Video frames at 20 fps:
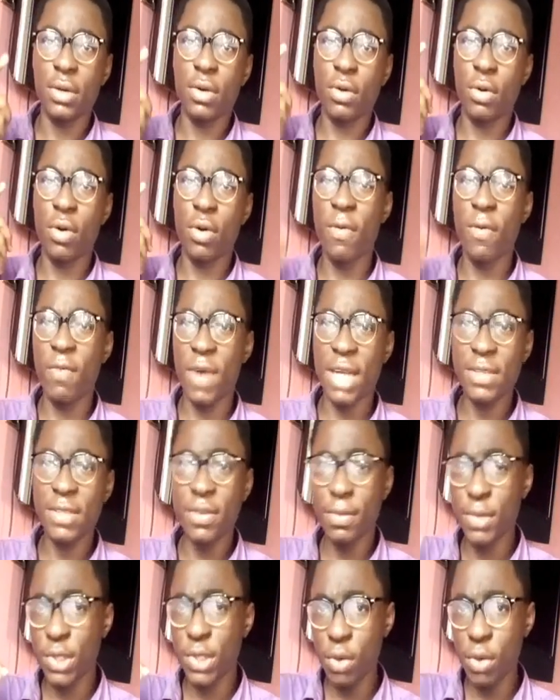converts
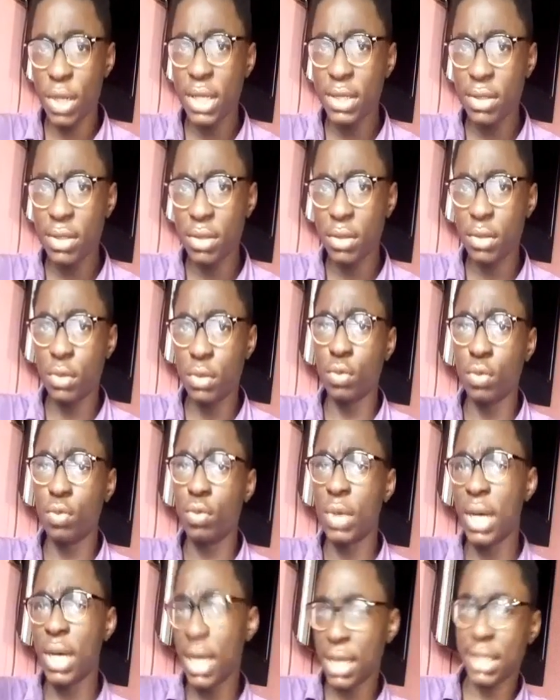from solid
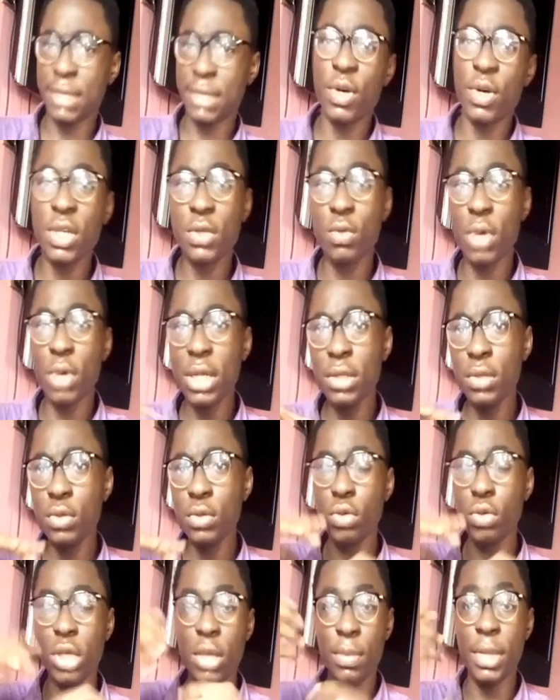to gas, because when
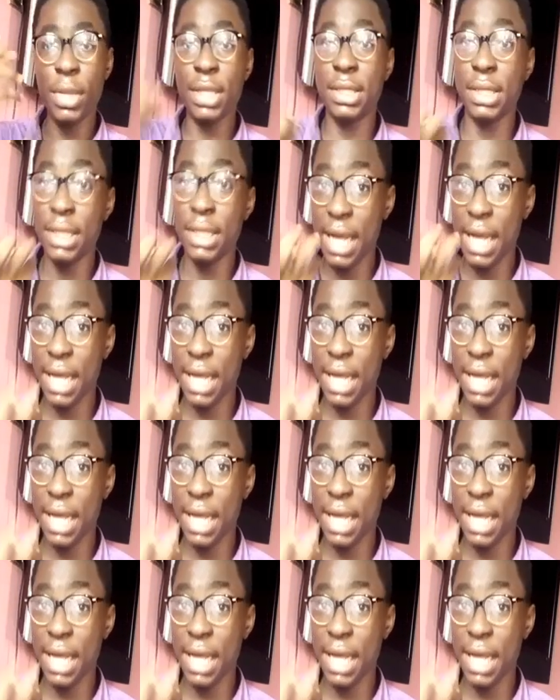you keep it,